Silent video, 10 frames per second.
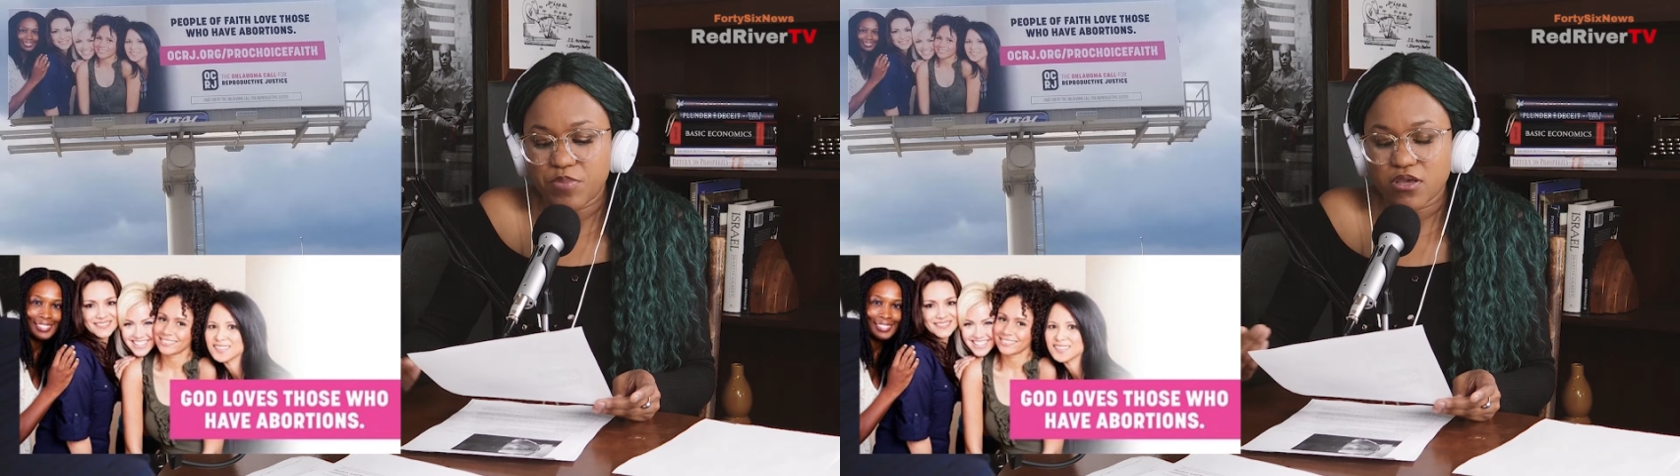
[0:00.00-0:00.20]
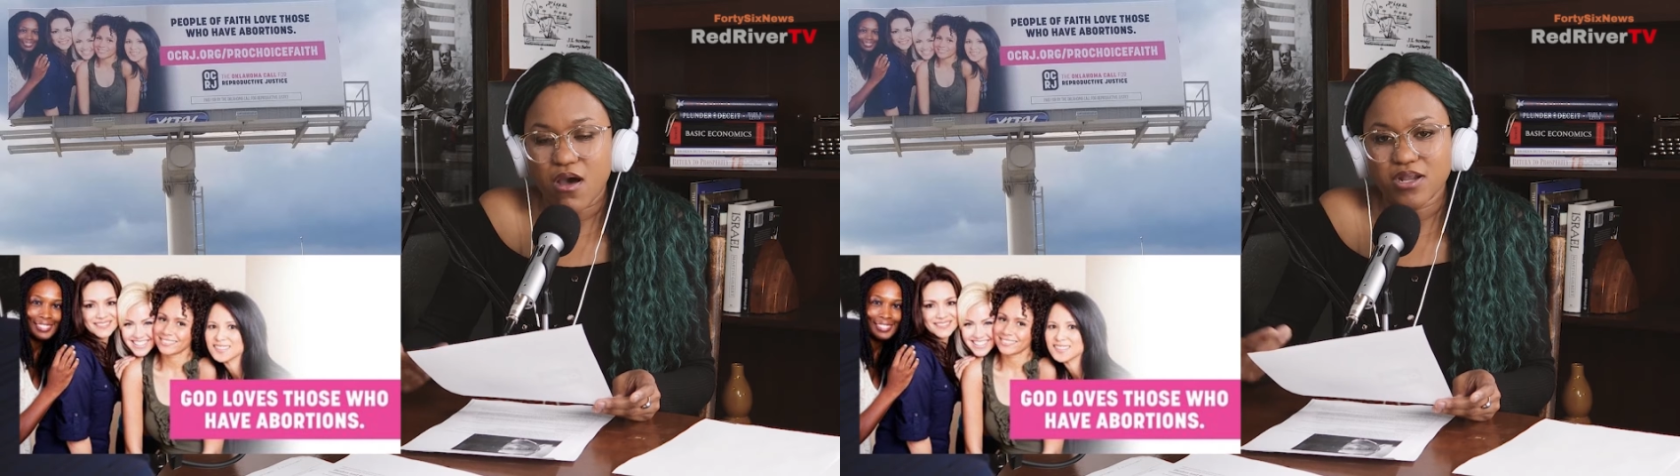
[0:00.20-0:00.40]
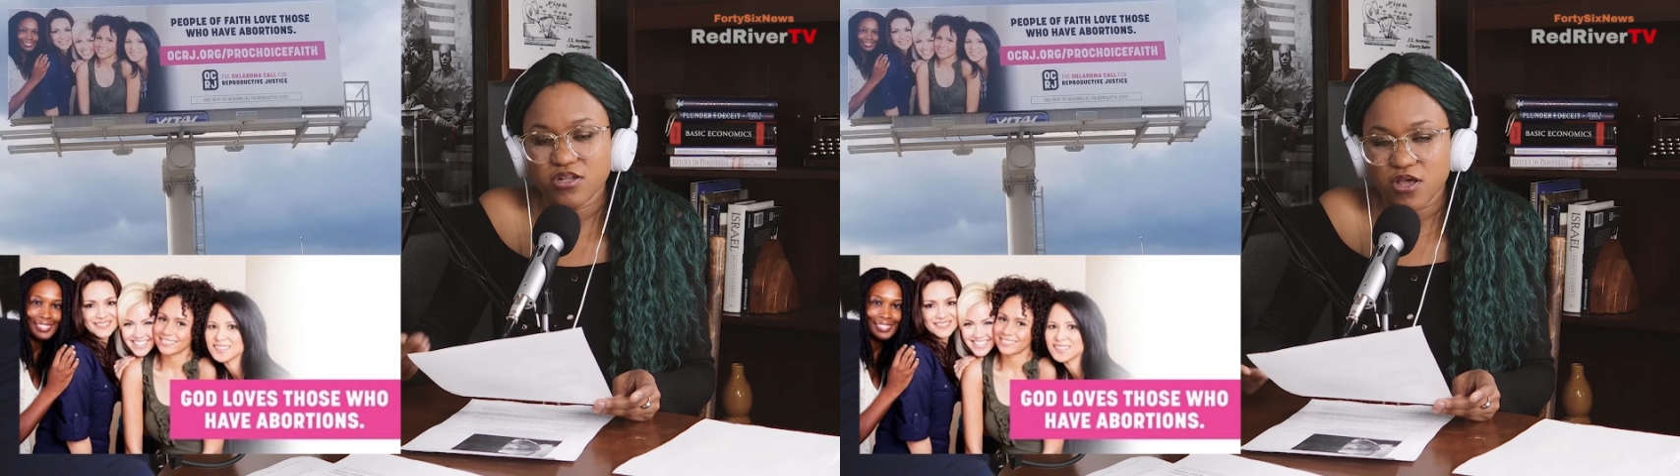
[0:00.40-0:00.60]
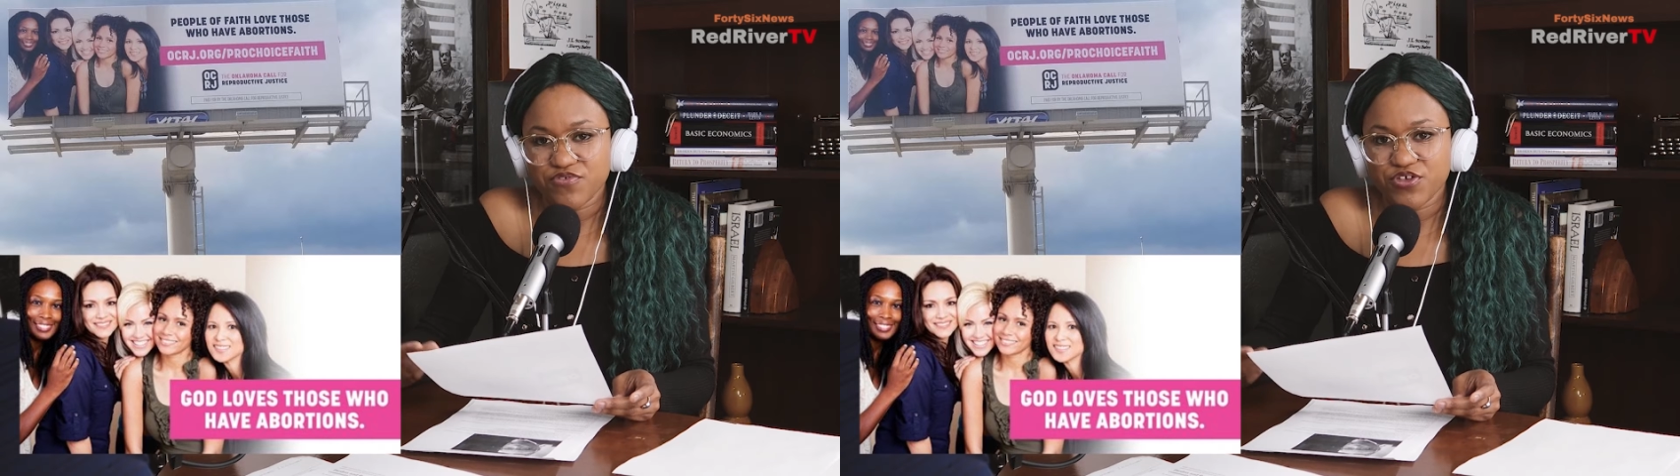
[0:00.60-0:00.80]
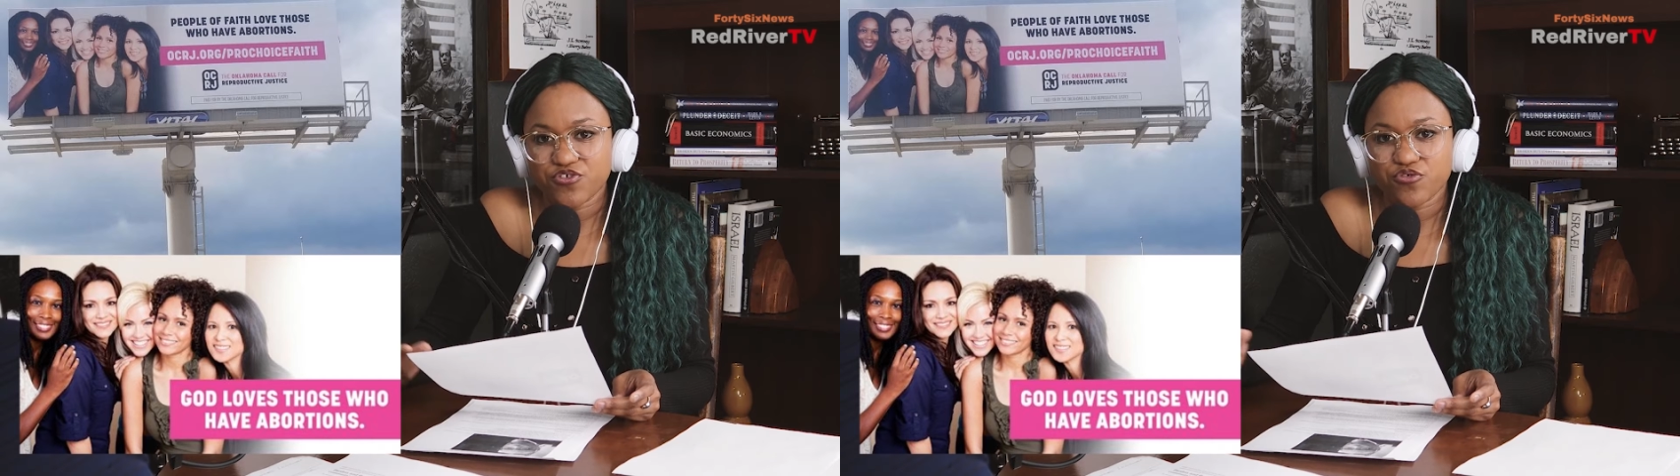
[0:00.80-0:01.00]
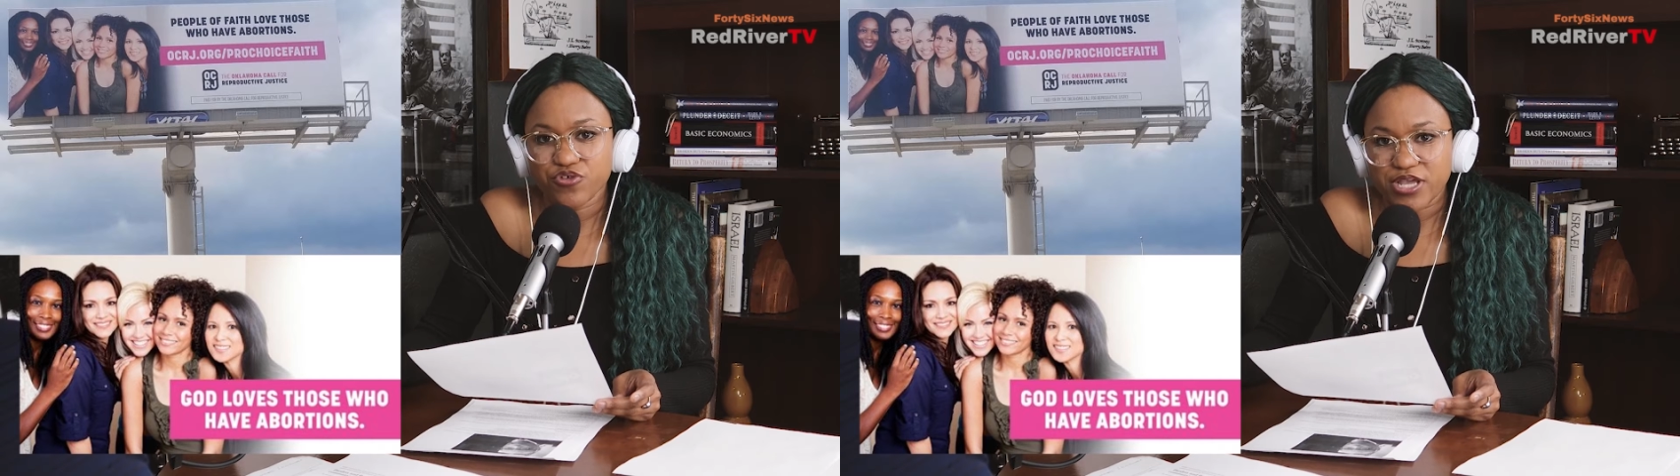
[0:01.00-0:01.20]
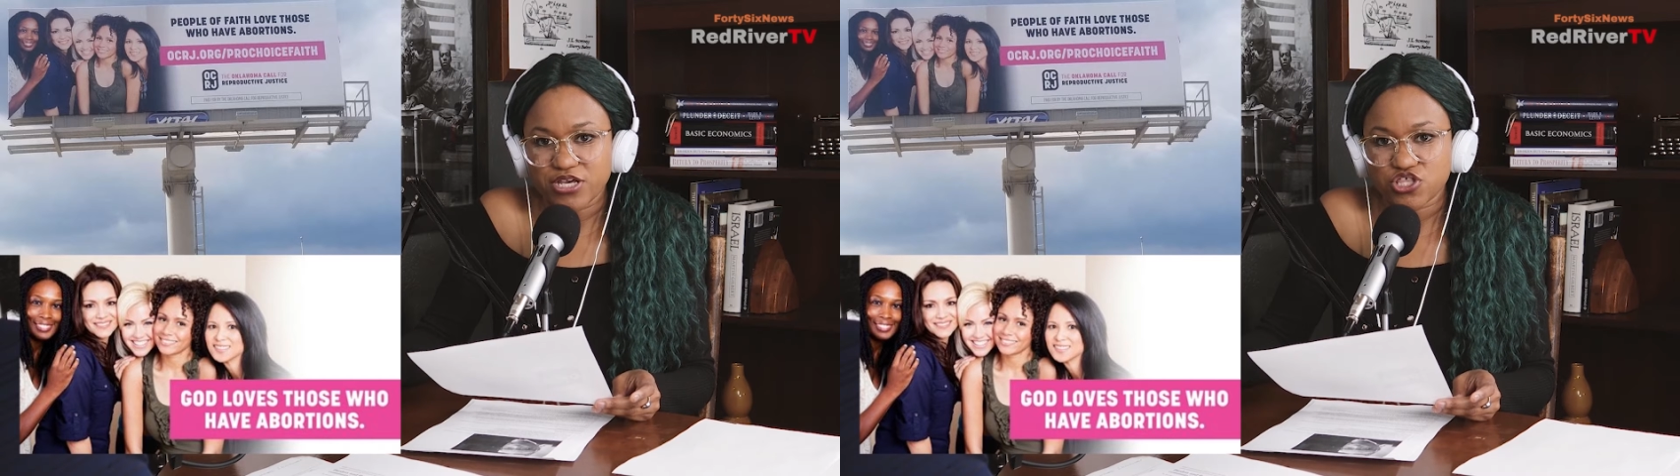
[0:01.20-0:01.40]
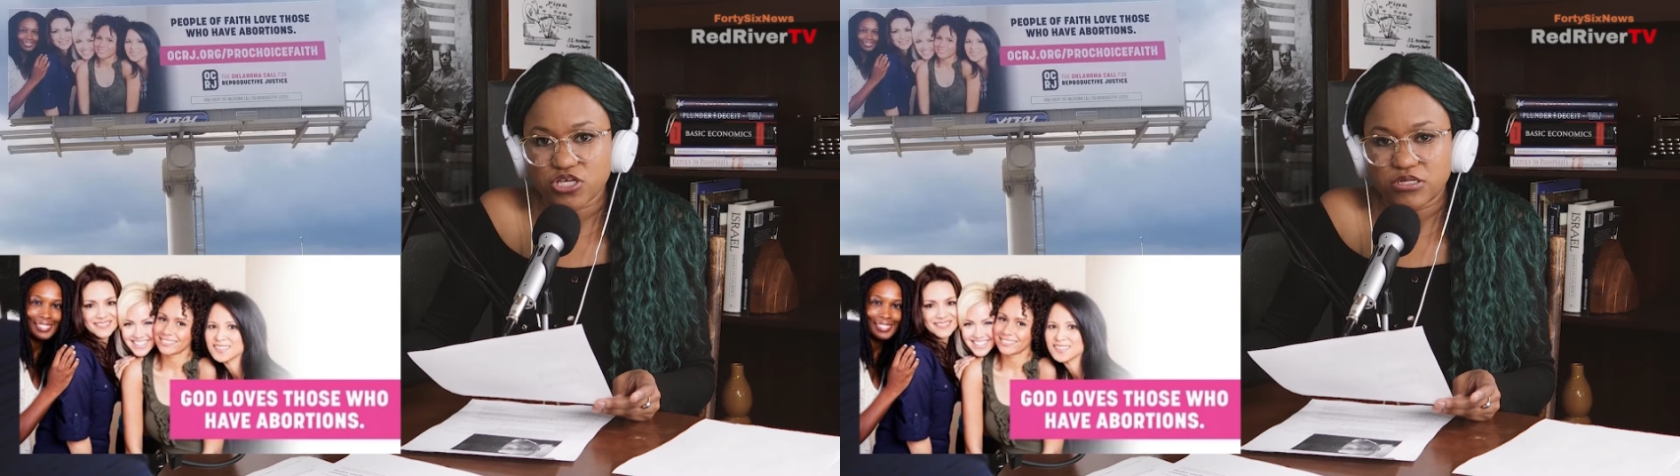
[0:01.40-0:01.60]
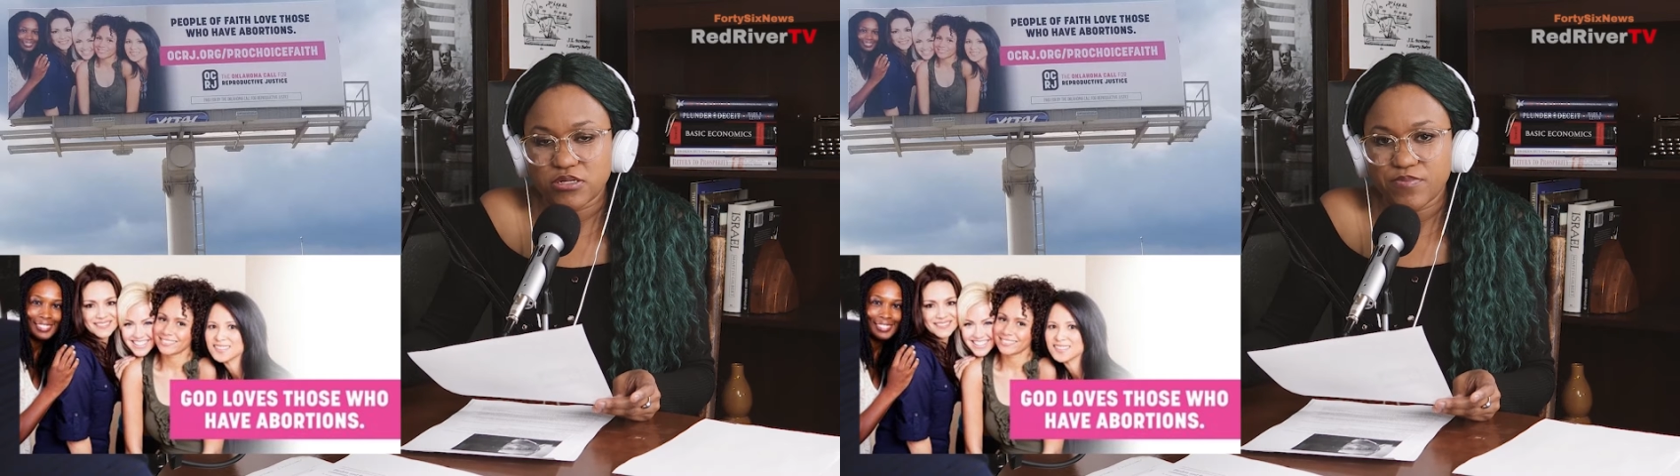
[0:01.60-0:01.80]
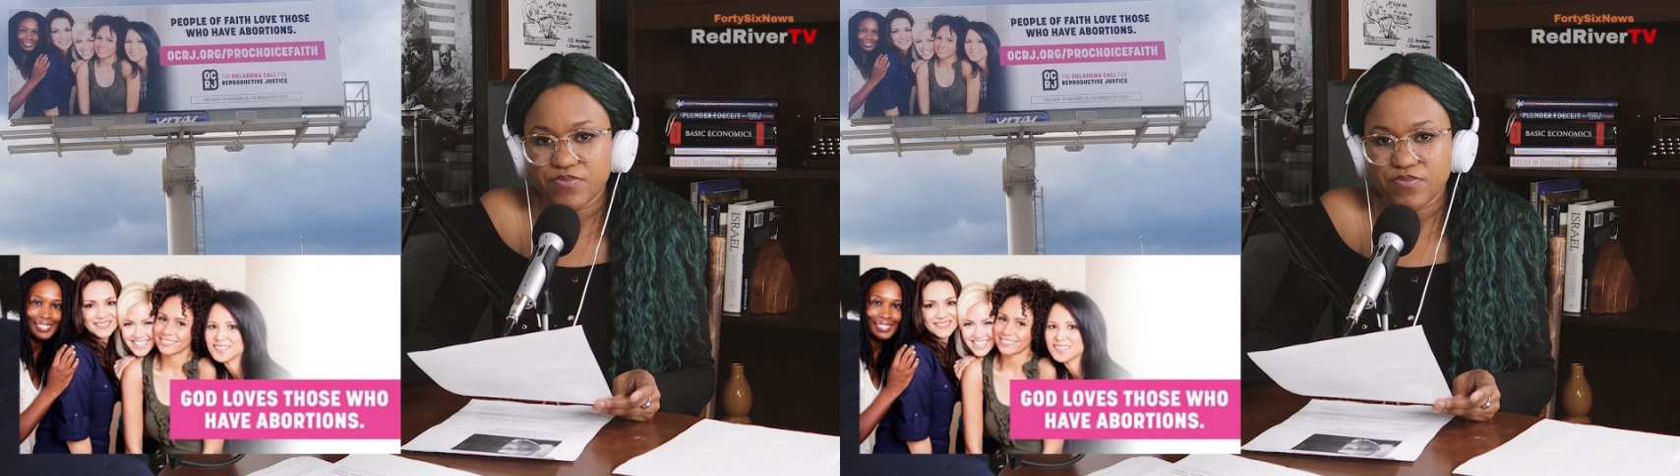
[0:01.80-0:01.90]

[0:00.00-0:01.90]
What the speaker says: But God loves his creation.